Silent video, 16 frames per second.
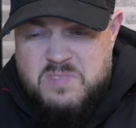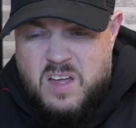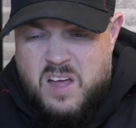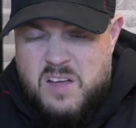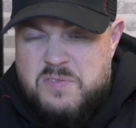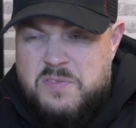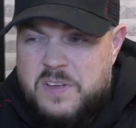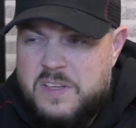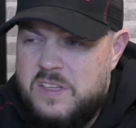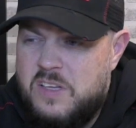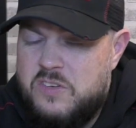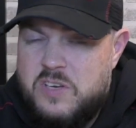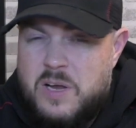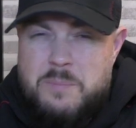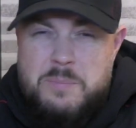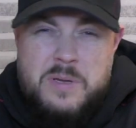I think the
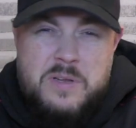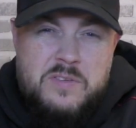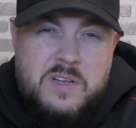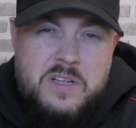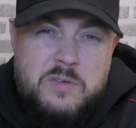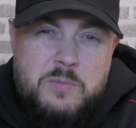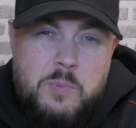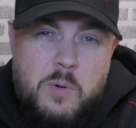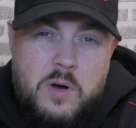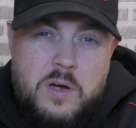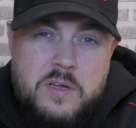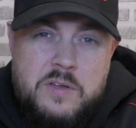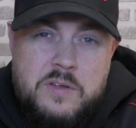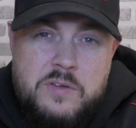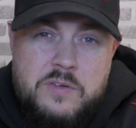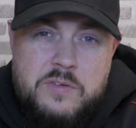Champions League spot
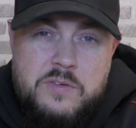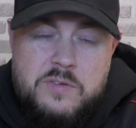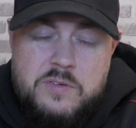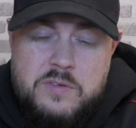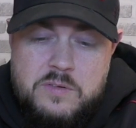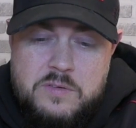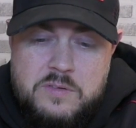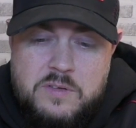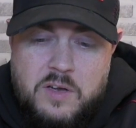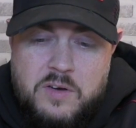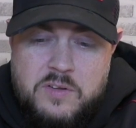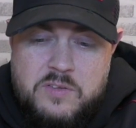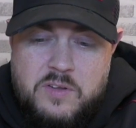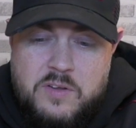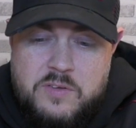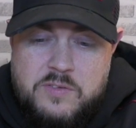is done
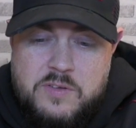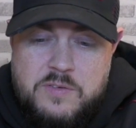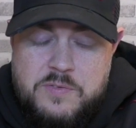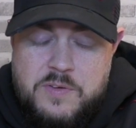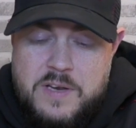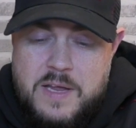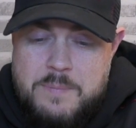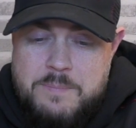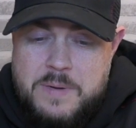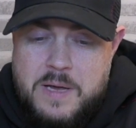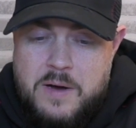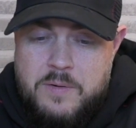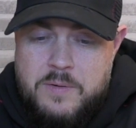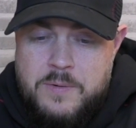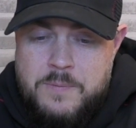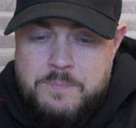and dusted for them
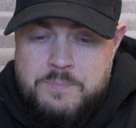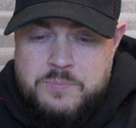now.